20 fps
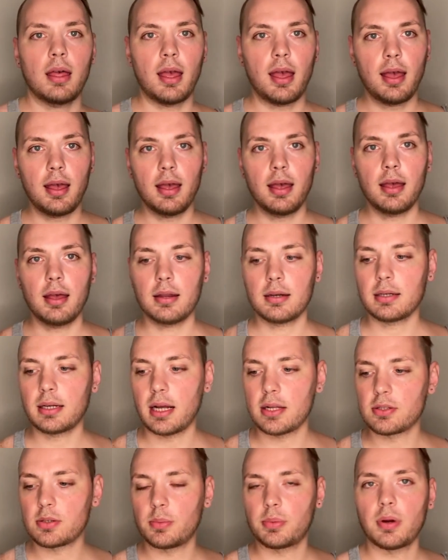and
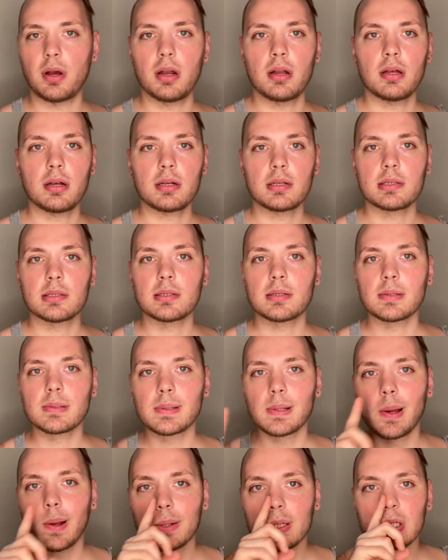got some products.
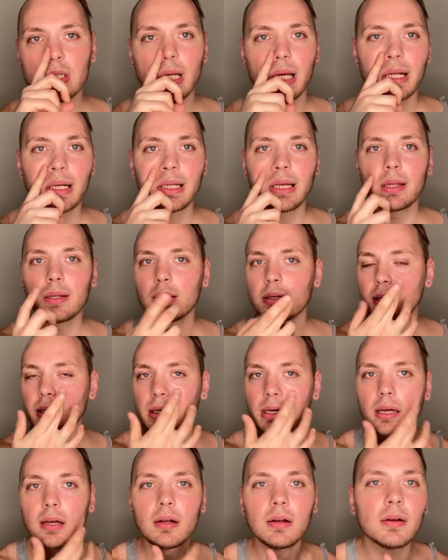See how shiny I look
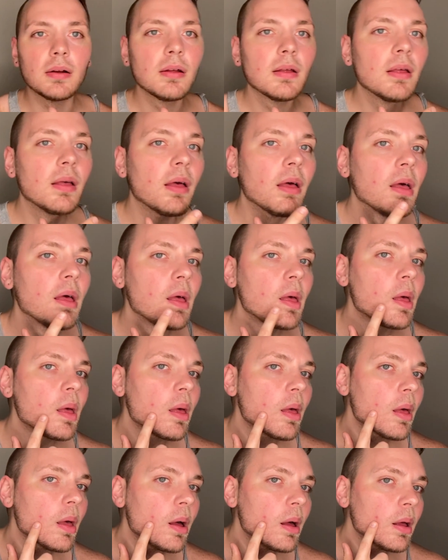and how,
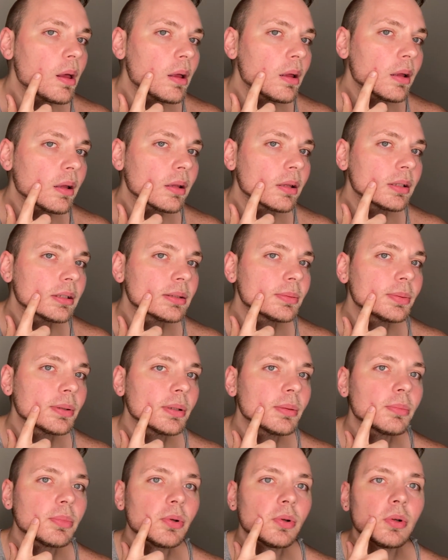oh, this
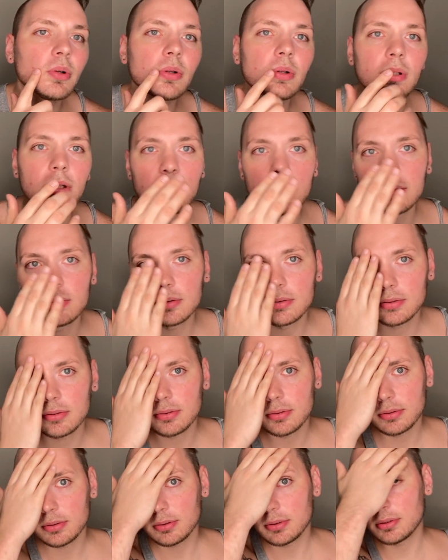pimple and
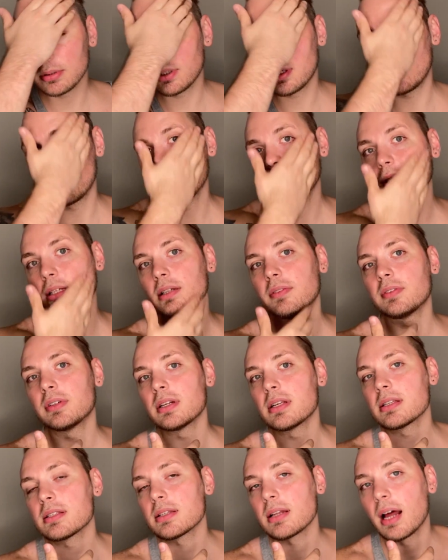
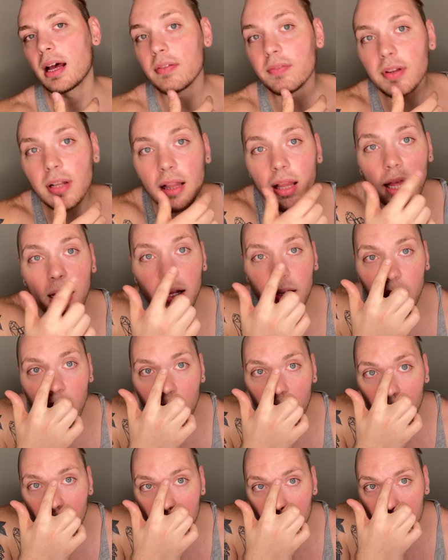unevenness, and I have
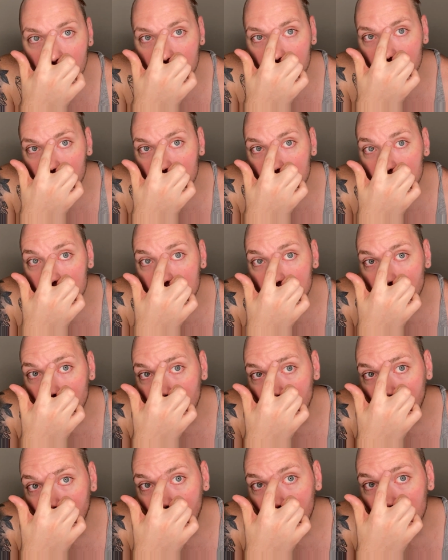vitiligo. If you can see
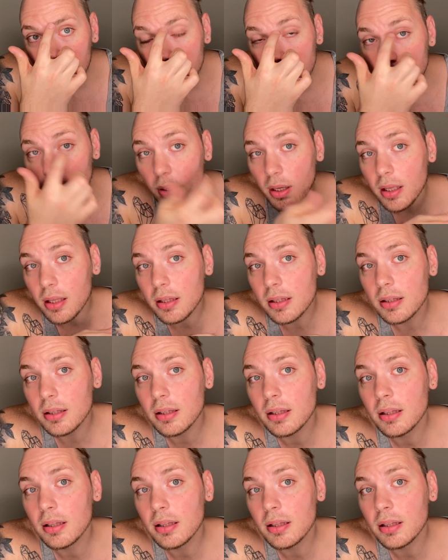where my eyebrow's white,